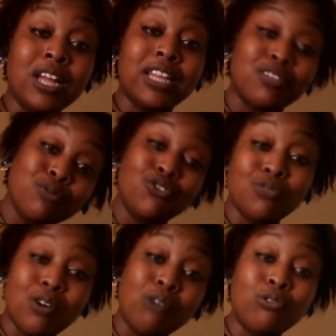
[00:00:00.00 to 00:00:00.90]
That's what you
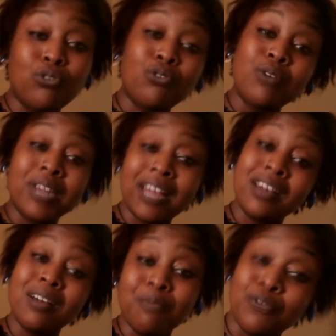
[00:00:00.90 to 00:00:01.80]
gonna do when they
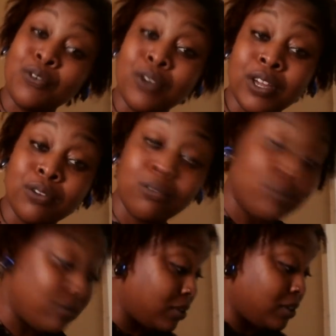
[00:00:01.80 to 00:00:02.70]
come for
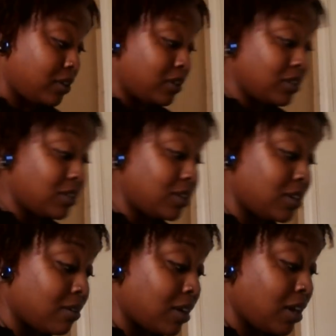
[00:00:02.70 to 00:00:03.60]
you. Shit,
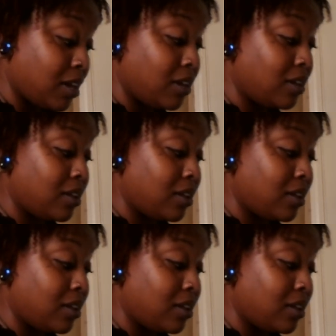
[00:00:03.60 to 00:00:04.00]
okay?